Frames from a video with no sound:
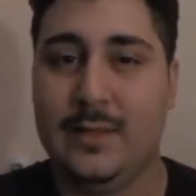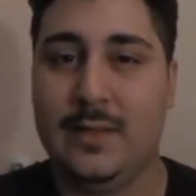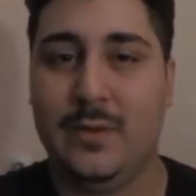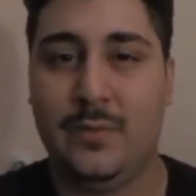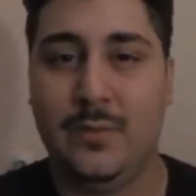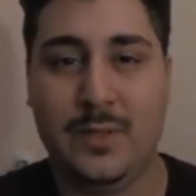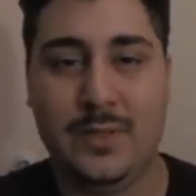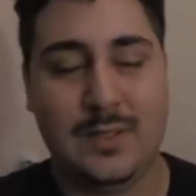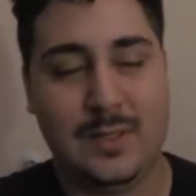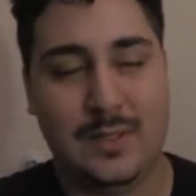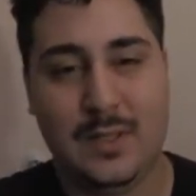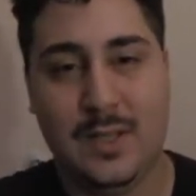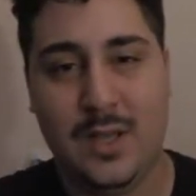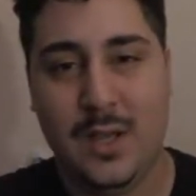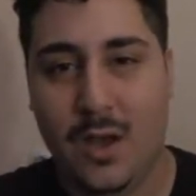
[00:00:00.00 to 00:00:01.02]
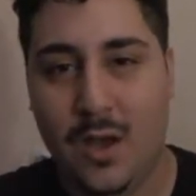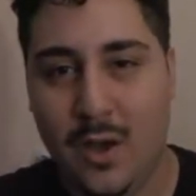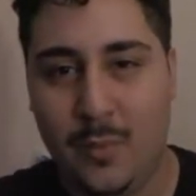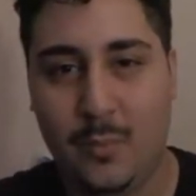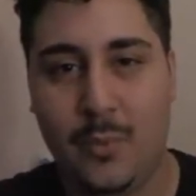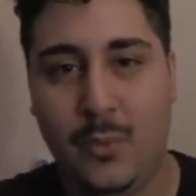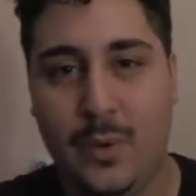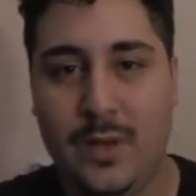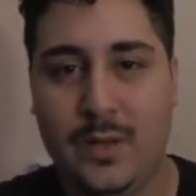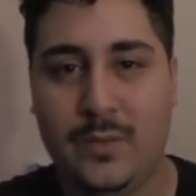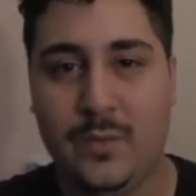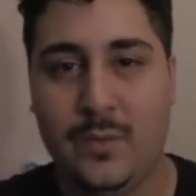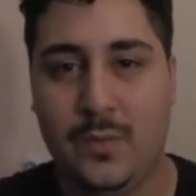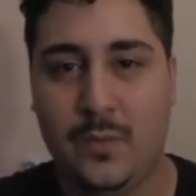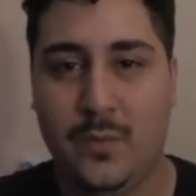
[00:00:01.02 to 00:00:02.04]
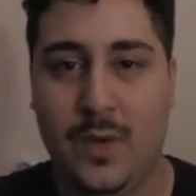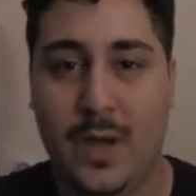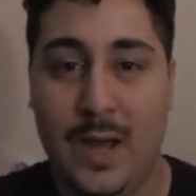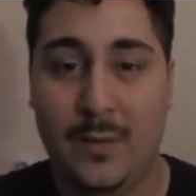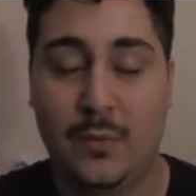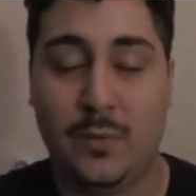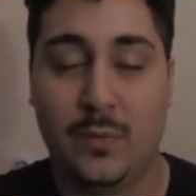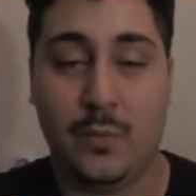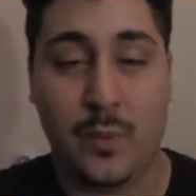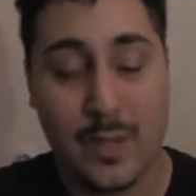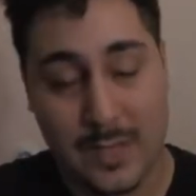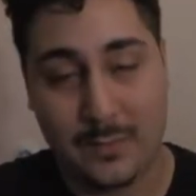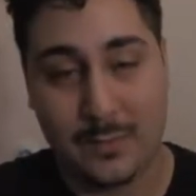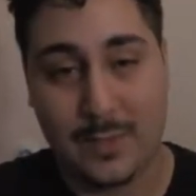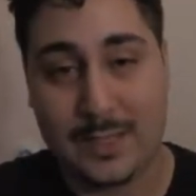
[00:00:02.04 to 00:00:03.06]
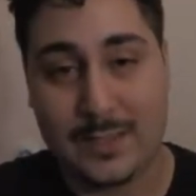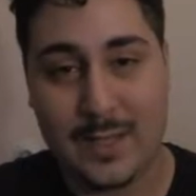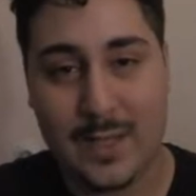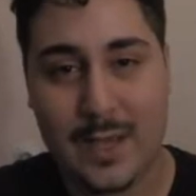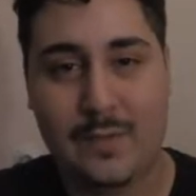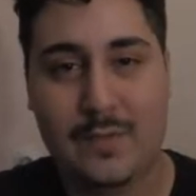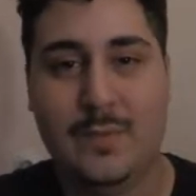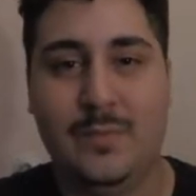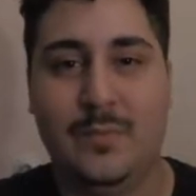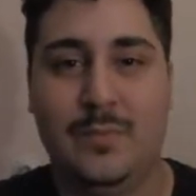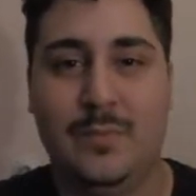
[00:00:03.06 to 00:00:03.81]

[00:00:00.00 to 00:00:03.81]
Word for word: It wasn't on point what I would want. I would like to have it,